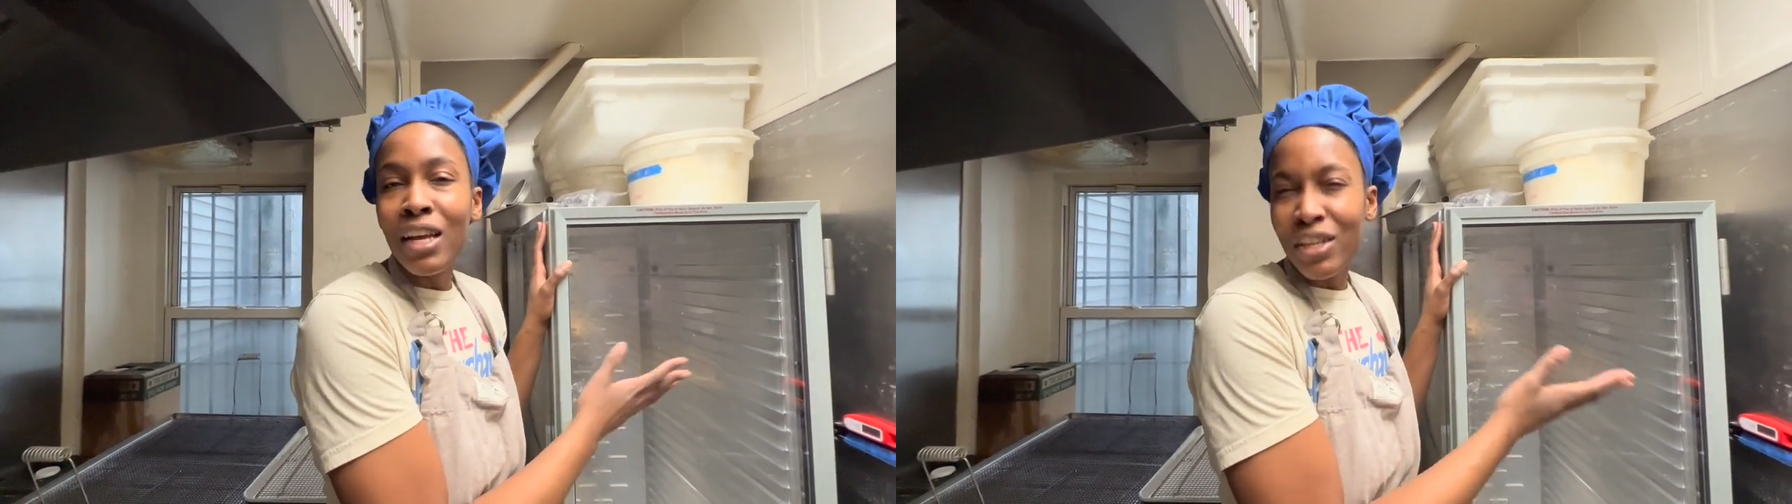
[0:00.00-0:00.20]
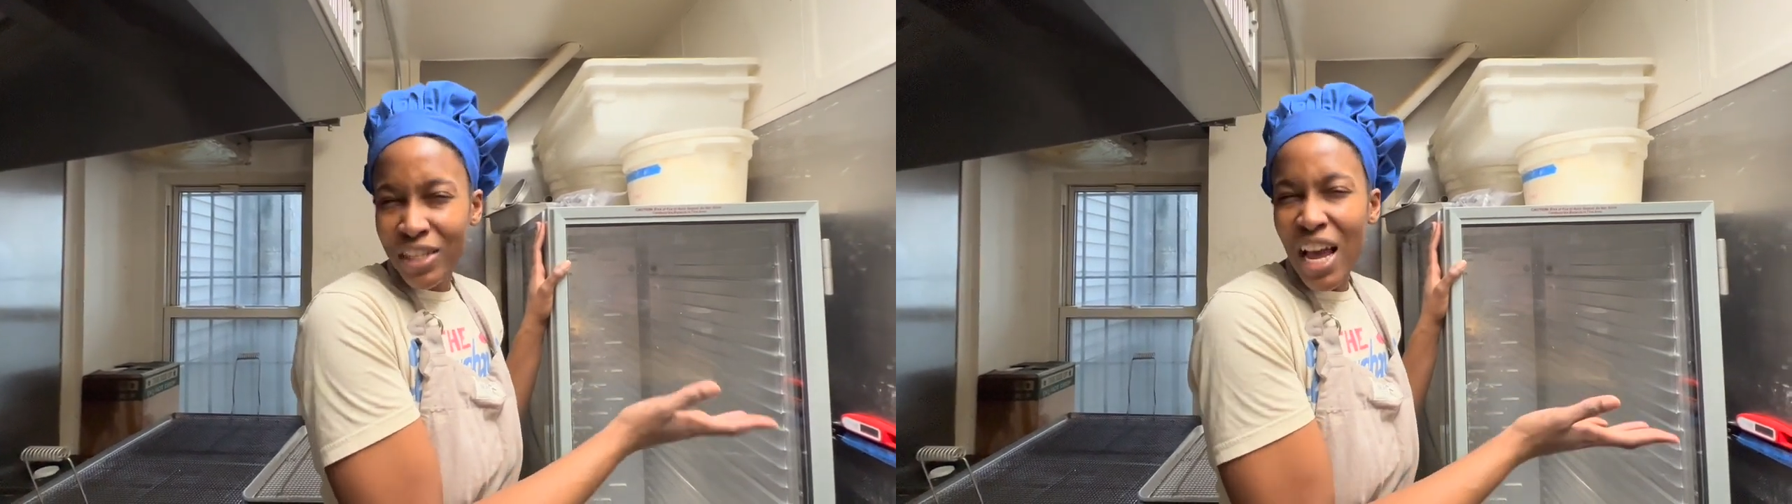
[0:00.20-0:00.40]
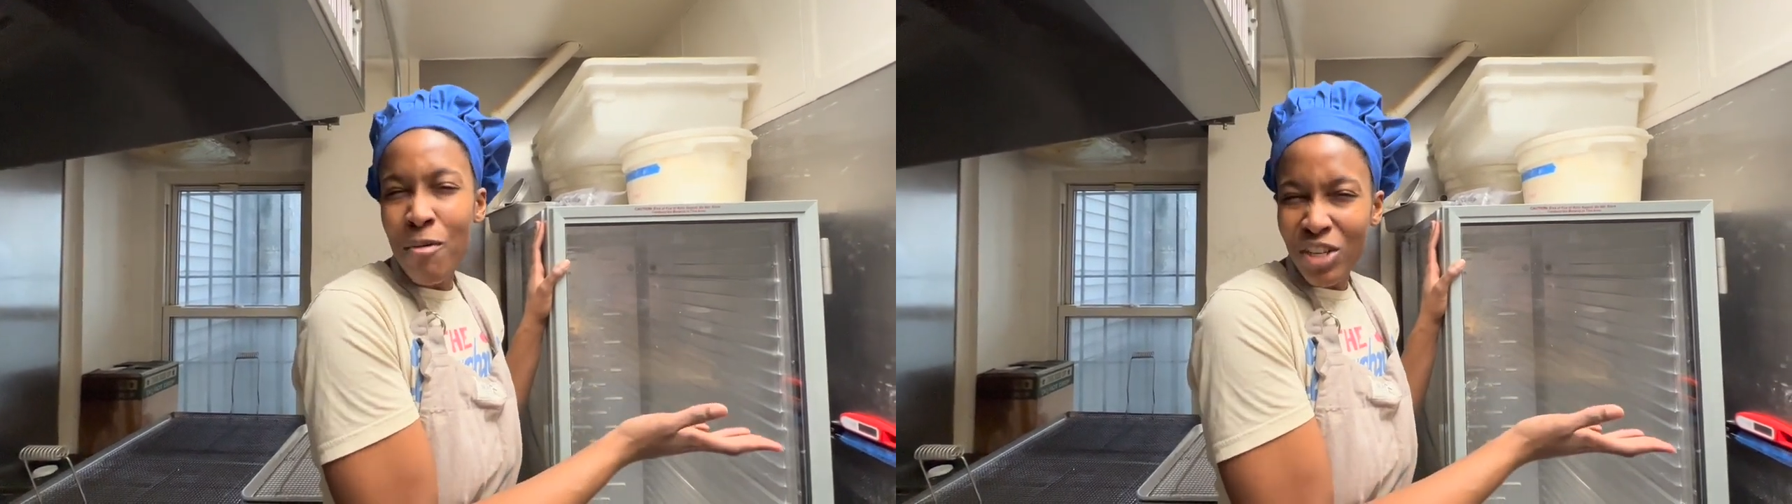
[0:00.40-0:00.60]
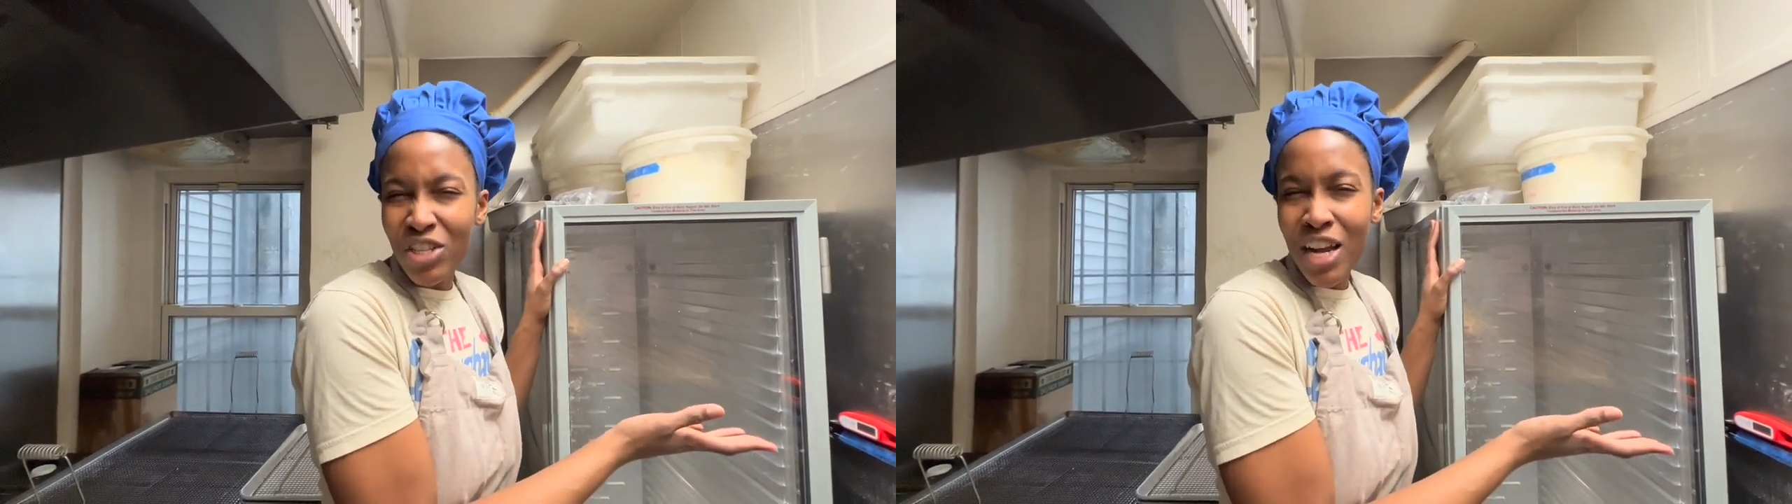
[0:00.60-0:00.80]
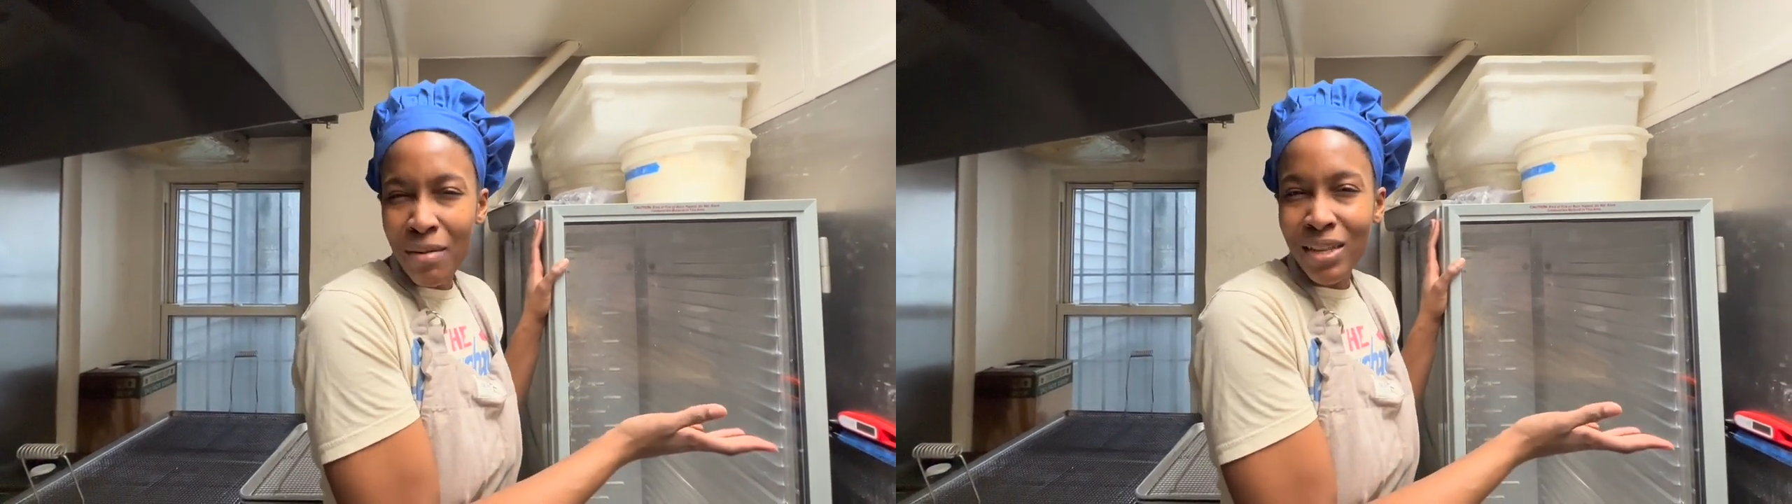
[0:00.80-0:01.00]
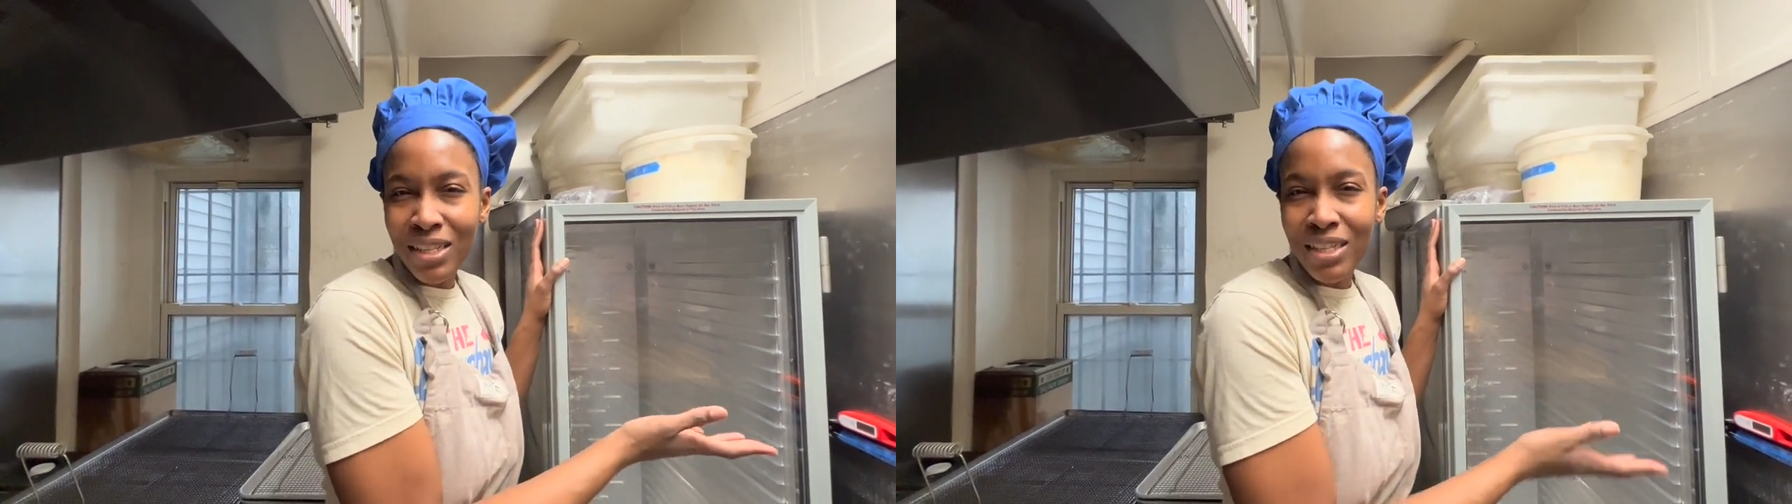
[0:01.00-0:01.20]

You see how much time this